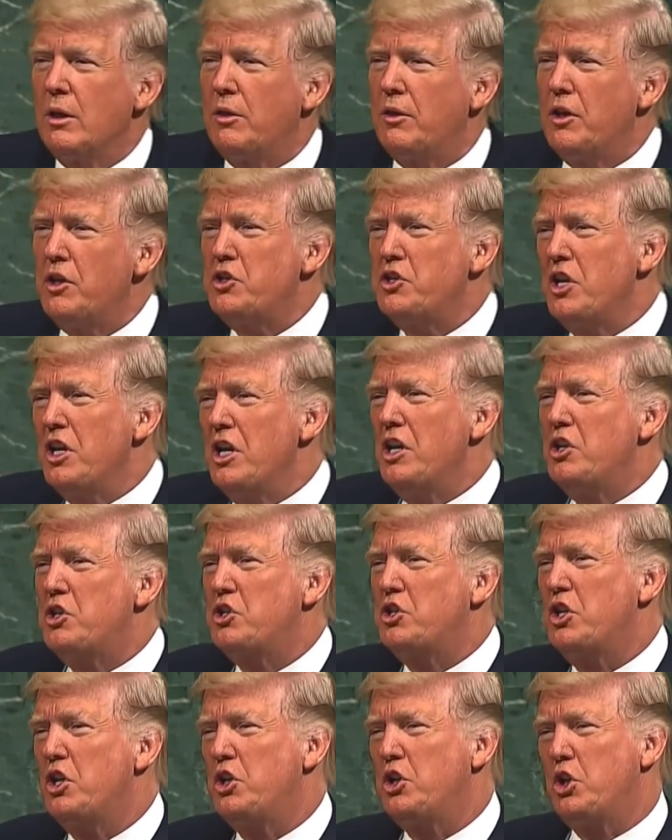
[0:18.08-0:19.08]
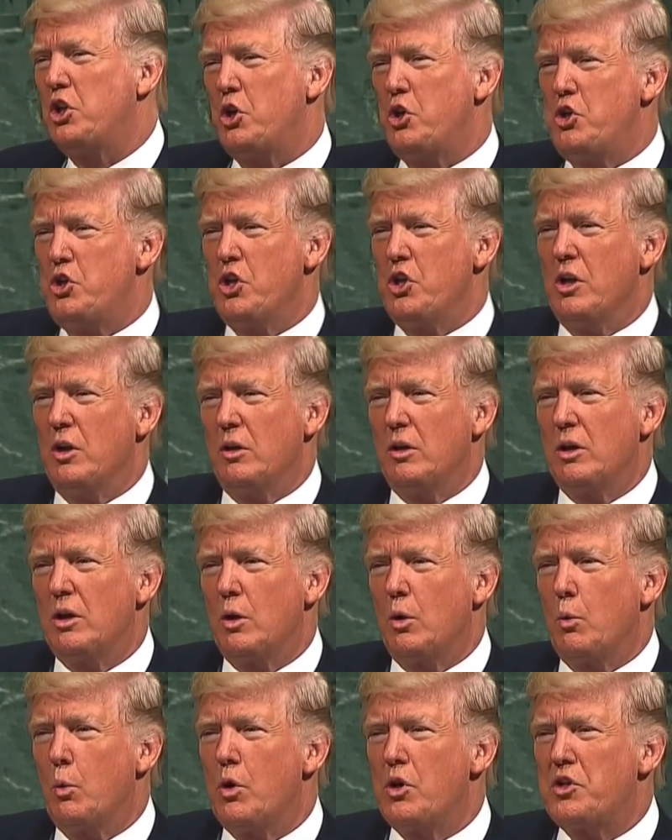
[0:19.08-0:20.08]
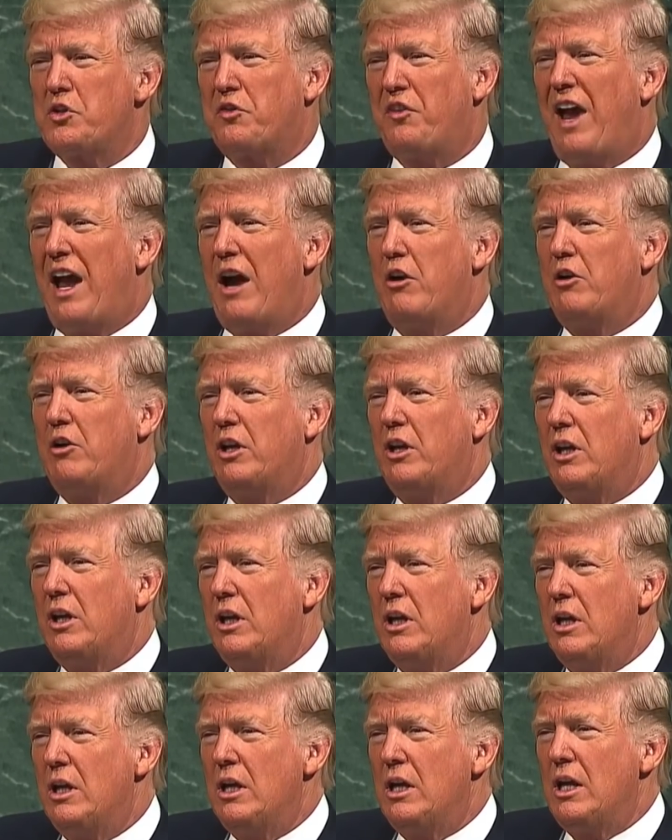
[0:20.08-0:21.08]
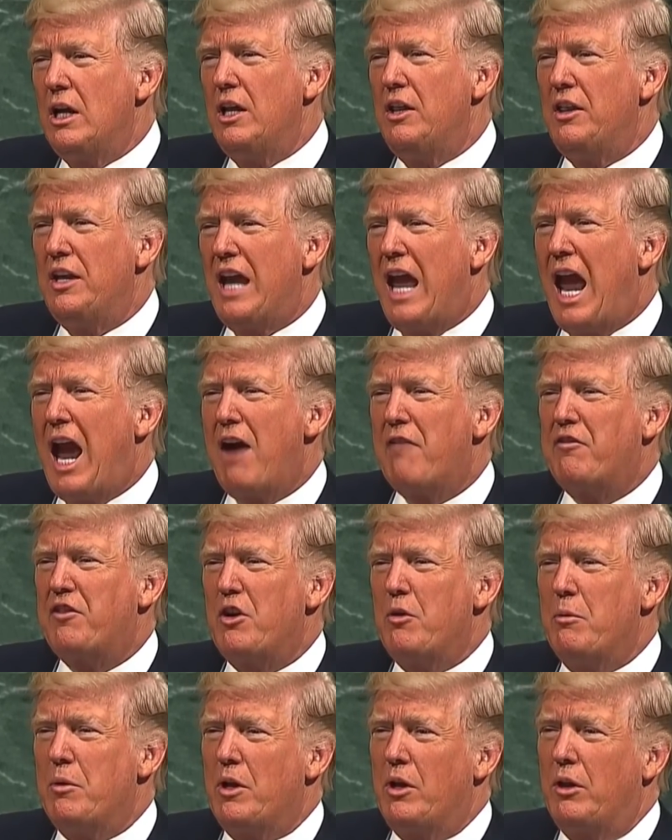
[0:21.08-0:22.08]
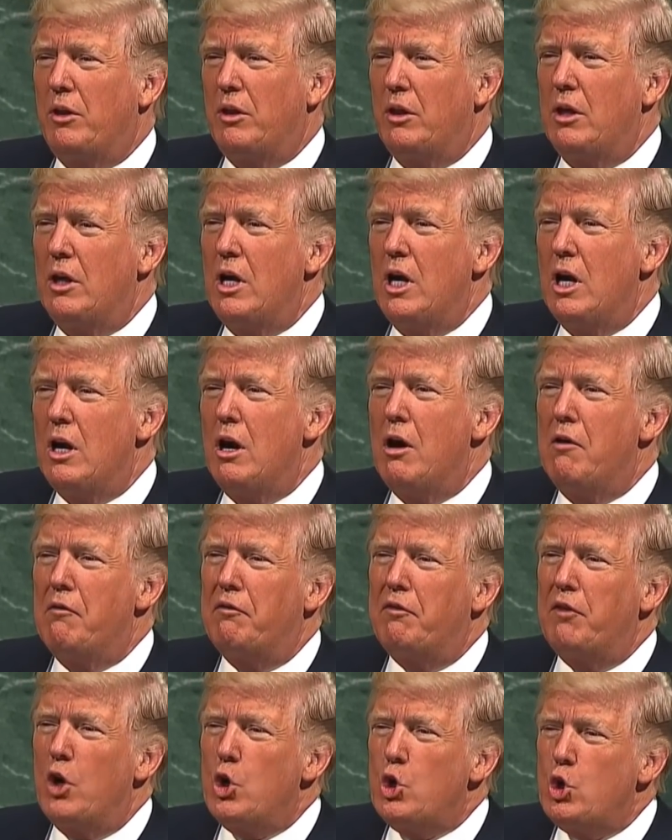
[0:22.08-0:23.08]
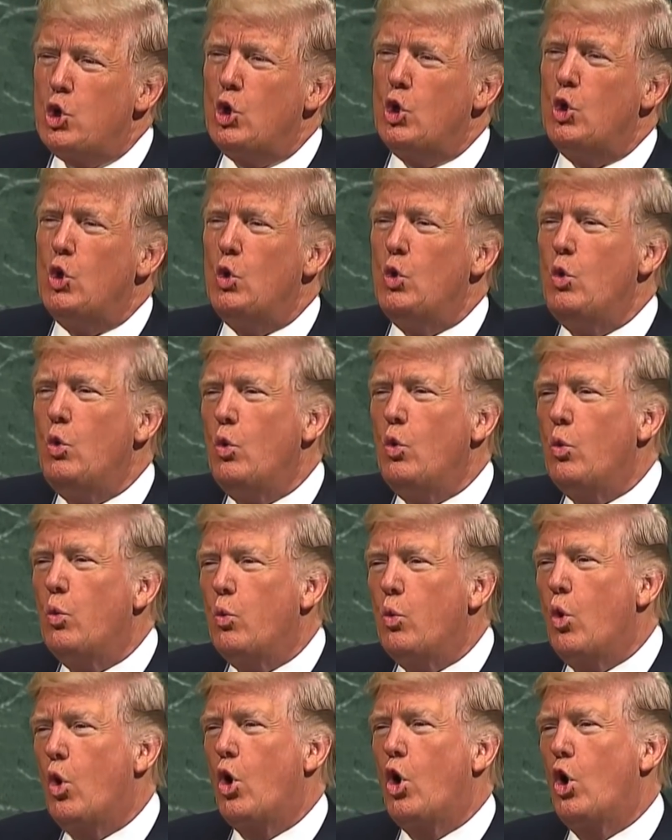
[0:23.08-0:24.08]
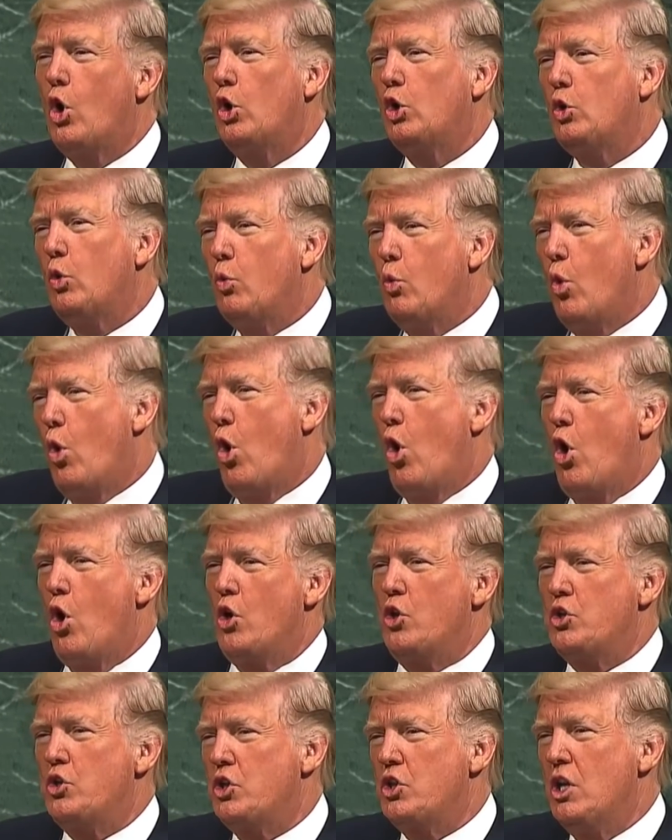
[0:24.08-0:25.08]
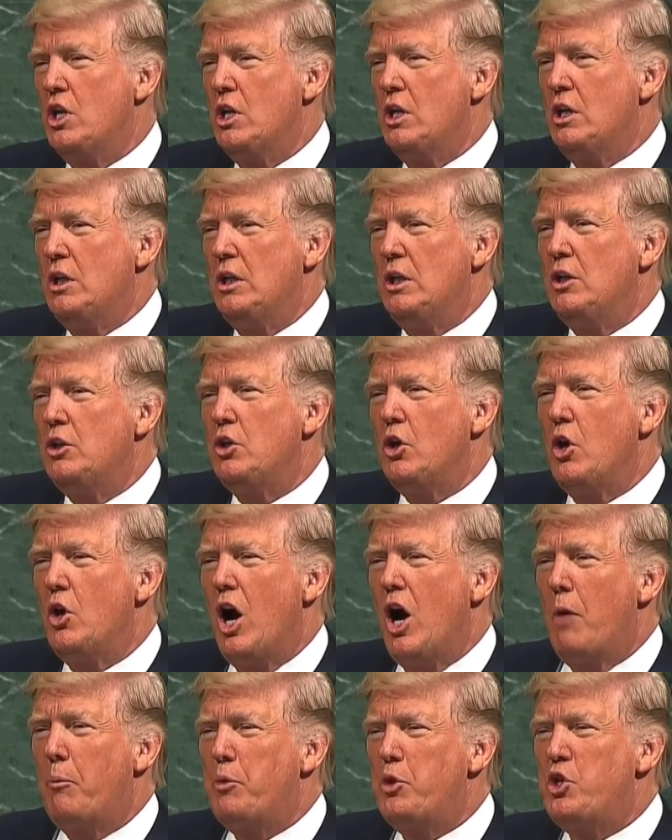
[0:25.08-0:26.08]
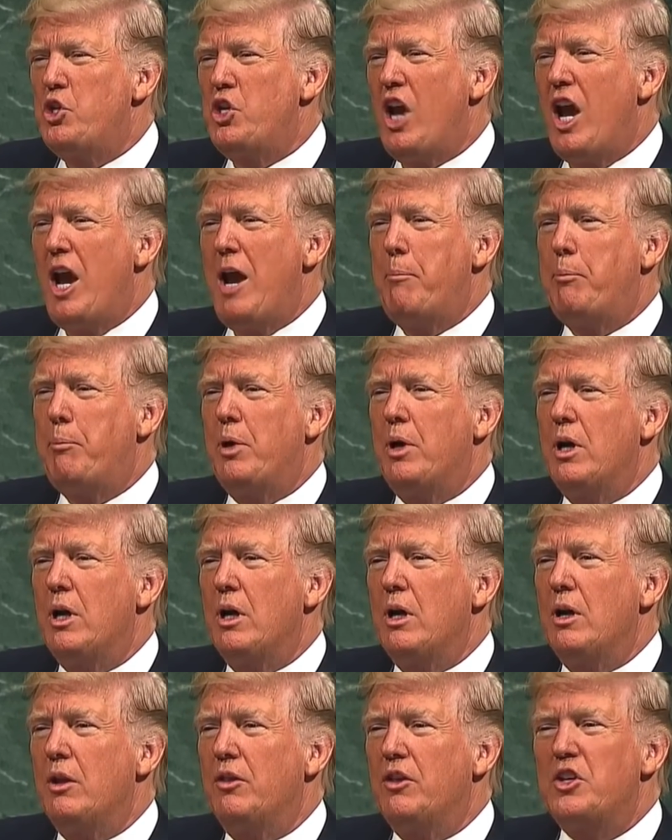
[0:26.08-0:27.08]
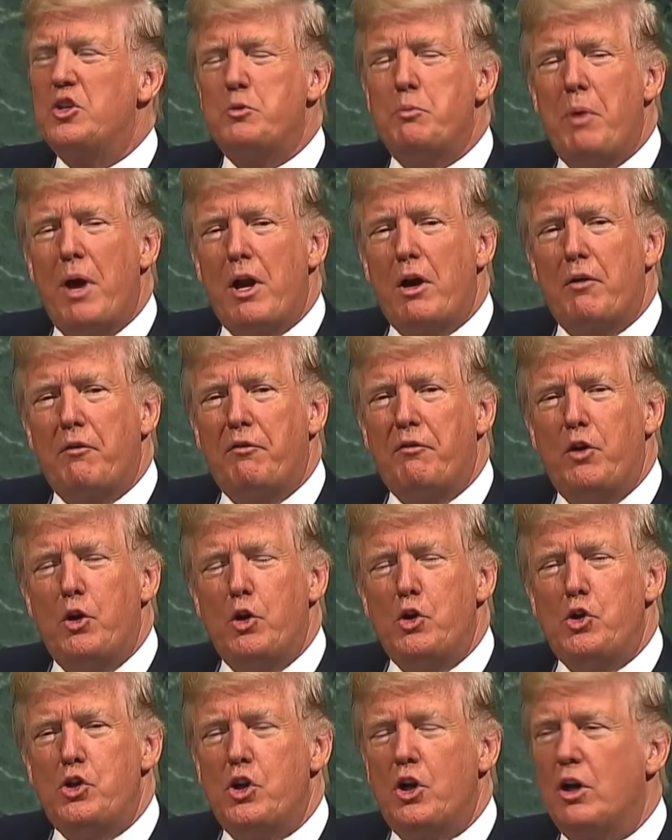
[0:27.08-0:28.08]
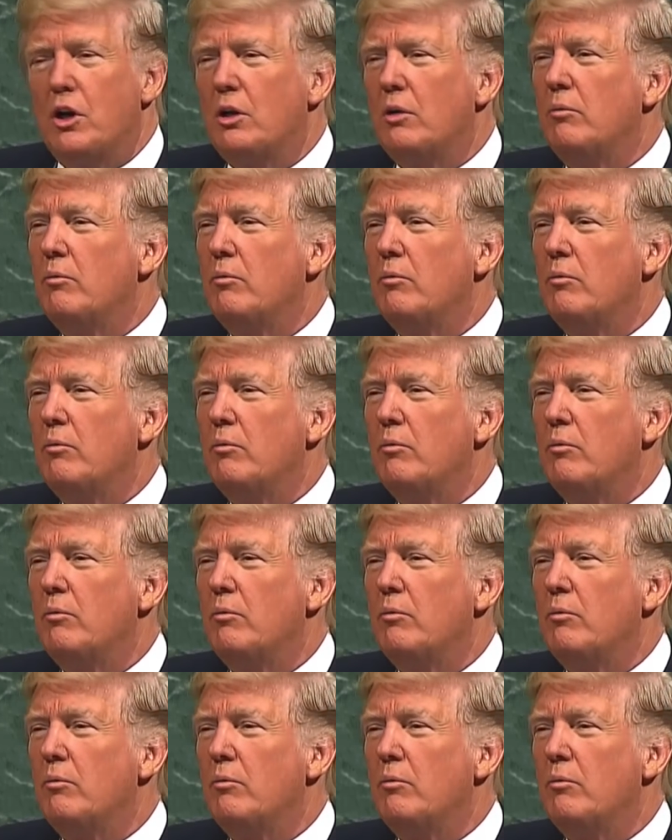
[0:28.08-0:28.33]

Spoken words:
This institution was founded in the aftermath of 2 world wars to help shape this better future.